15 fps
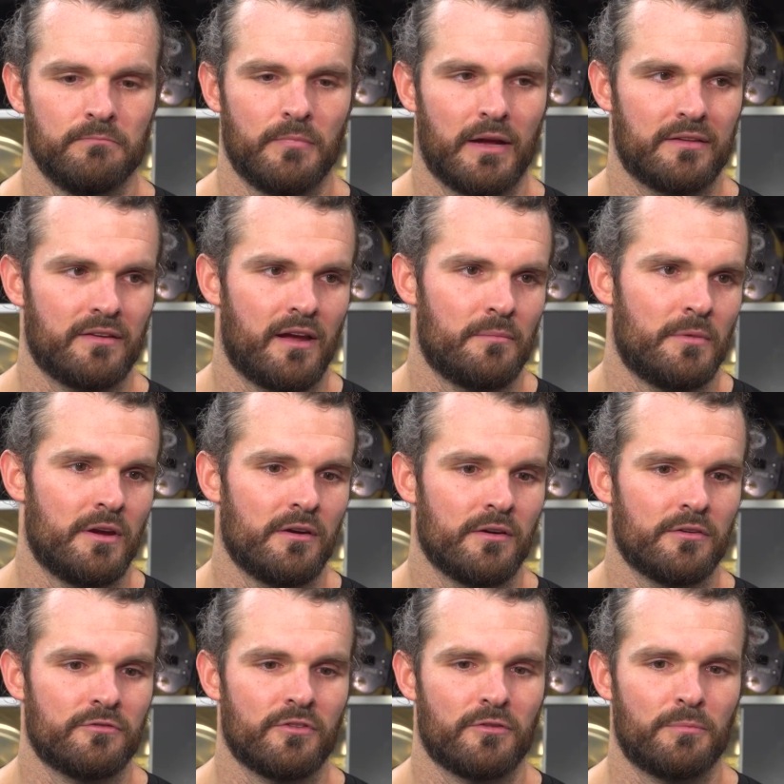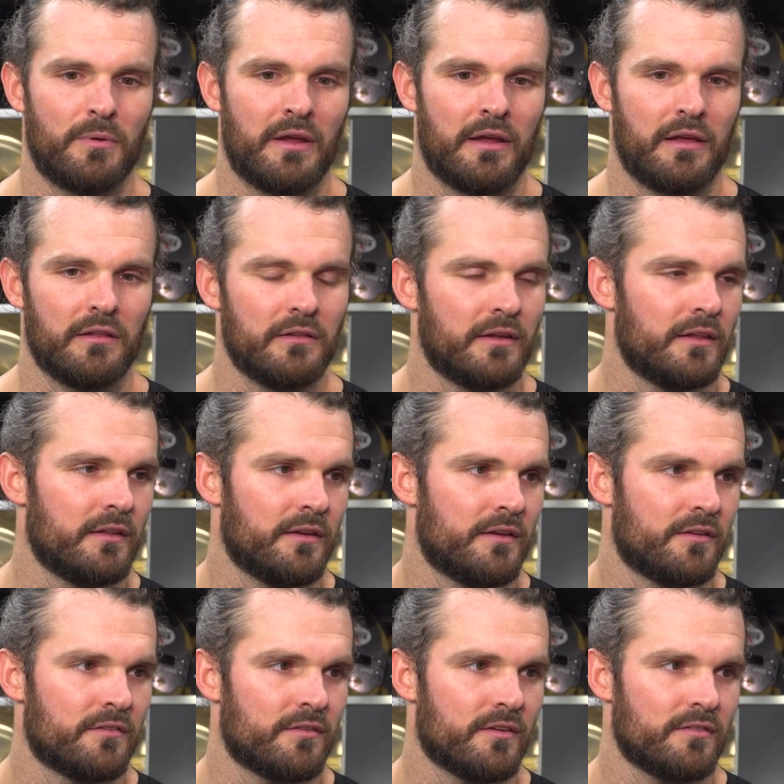my time here is just being elitely
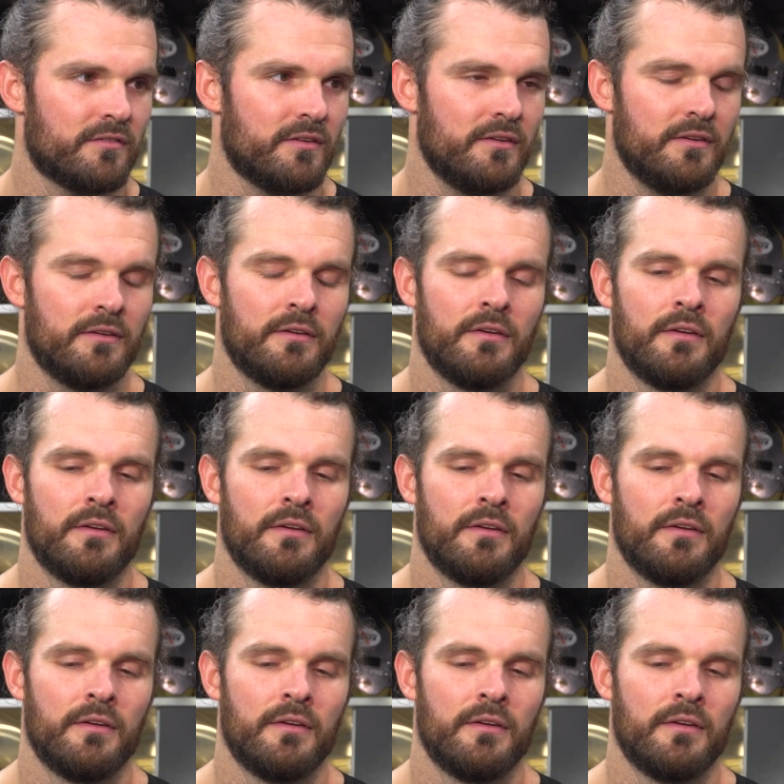consistent.